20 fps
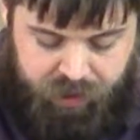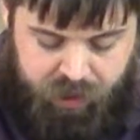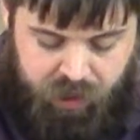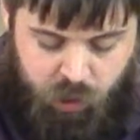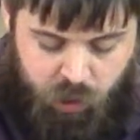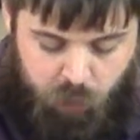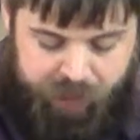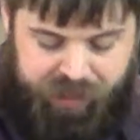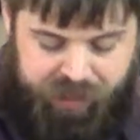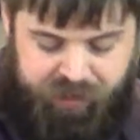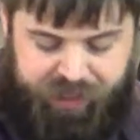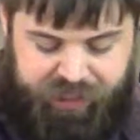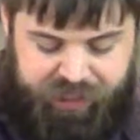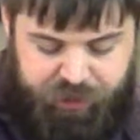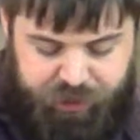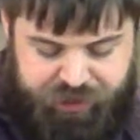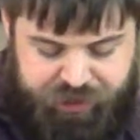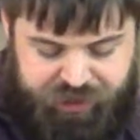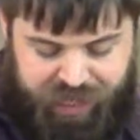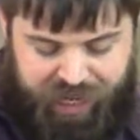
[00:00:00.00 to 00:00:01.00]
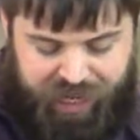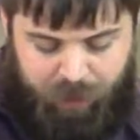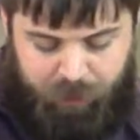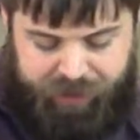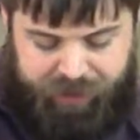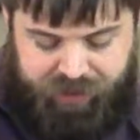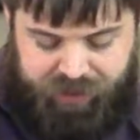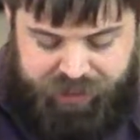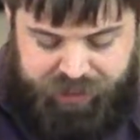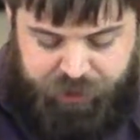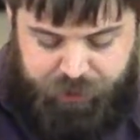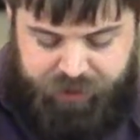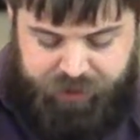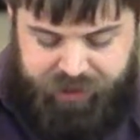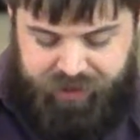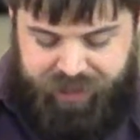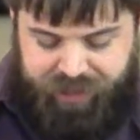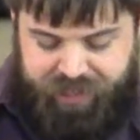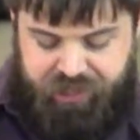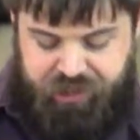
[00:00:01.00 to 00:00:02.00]
We cling to a job, we cling to a
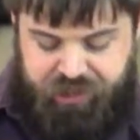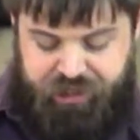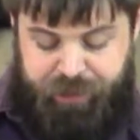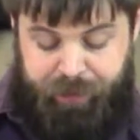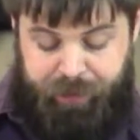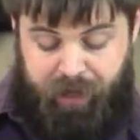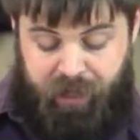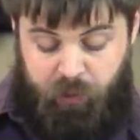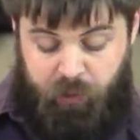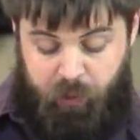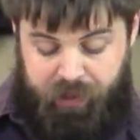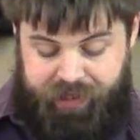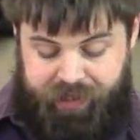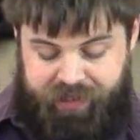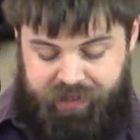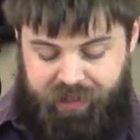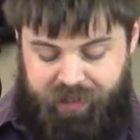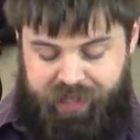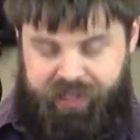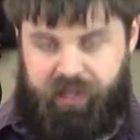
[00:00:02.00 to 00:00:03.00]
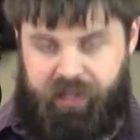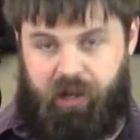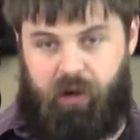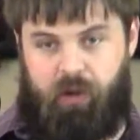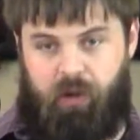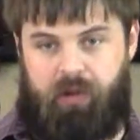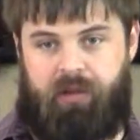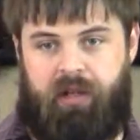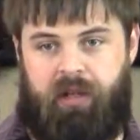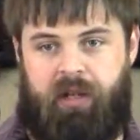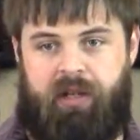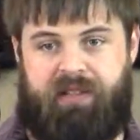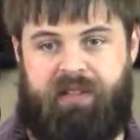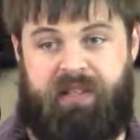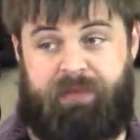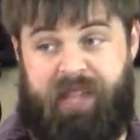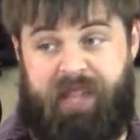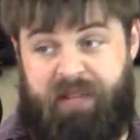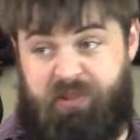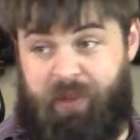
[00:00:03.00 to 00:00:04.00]
relationship, unwilling to let go
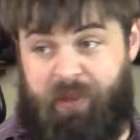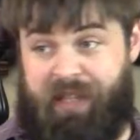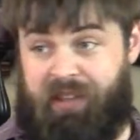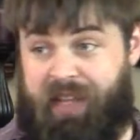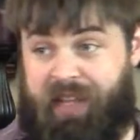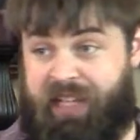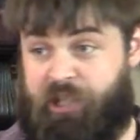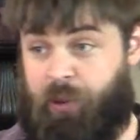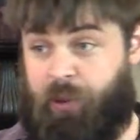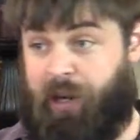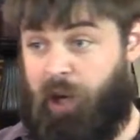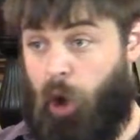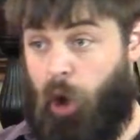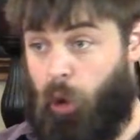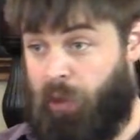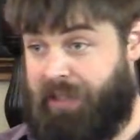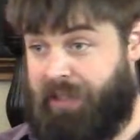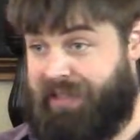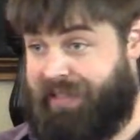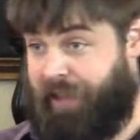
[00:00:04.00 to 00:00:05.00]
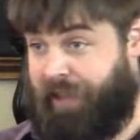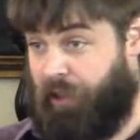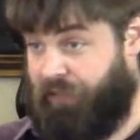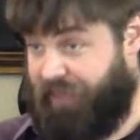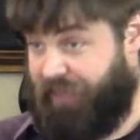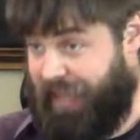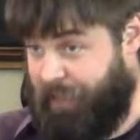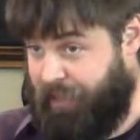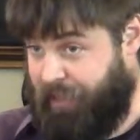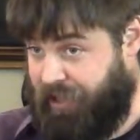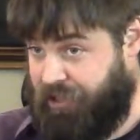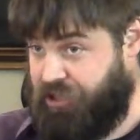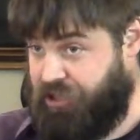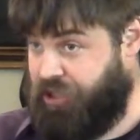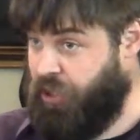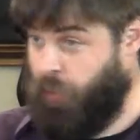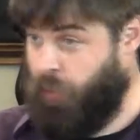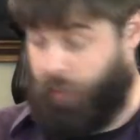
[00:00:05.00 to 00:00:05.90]
Sometimes we cling to our own self image.